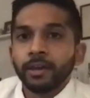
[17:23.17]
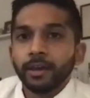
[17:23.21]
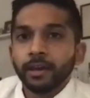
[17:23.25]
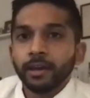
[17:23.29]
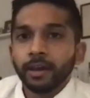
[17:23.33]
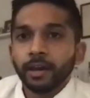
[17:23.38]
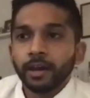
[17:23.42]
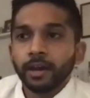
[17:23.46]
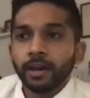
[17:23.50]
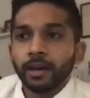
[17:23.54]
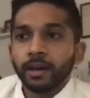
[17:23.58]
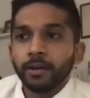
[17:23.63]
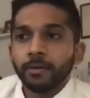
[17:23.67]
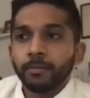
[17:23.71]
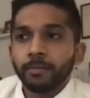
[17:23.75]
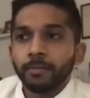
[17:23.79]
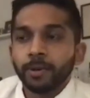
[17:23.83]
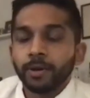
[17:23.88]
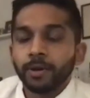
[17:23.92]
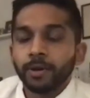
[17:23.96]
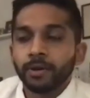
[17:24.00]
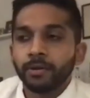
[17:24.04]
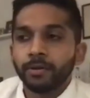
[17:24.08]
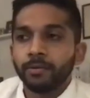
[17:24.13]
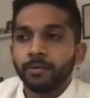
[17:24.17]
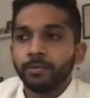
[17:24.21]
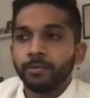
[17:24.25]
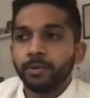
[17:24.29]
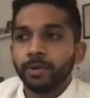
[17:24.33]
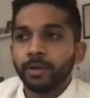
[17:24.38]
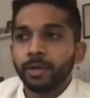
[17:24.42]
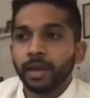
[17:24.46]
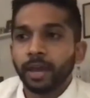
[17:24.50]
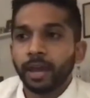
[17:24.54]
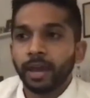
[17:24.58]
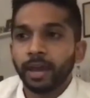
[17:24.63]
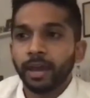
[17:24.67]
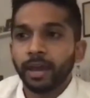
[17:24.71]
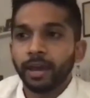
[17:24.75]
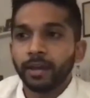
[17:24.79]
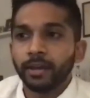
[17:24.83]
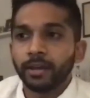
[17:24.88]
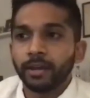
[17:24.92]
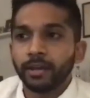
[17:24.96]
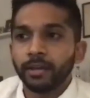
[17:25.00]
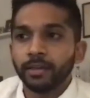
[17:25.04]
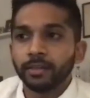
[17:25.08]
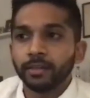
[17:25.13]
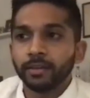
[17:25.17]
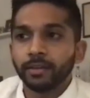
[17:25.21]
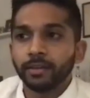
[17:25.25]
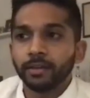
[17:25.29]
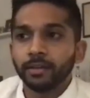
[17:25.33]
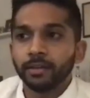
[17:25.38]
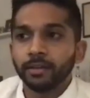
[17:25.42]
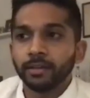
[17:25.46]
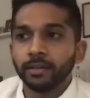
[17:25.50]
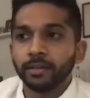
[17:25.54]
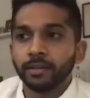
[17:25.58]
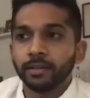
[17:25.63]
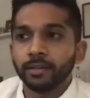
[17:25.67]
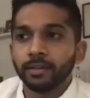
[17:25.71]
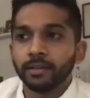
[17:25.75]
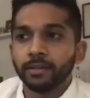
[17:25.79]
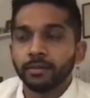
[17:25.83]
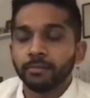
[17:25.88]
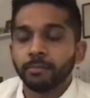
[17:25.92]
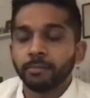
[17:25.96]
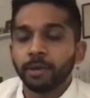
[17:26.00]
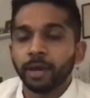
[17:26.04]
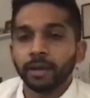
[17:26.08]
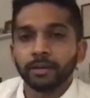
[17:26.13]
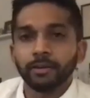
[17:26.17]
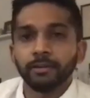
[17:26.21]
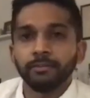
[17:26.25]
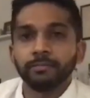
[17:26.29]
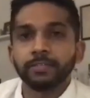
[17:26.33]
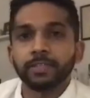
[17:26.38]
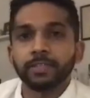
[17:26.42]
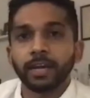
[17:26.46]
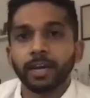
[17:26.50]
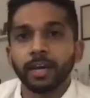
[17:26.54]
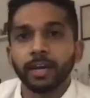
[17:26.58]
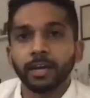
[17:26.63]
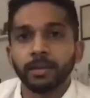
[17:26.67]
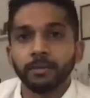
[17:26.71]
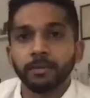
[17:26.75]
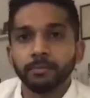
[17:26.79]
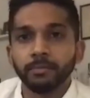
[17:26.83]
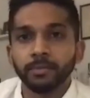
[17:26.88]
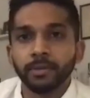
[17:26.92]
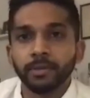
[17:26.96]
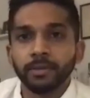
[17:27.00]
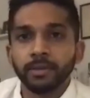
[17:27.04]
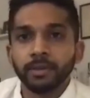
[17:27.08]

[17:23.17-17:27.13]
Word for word: Um, we had a little pocket of time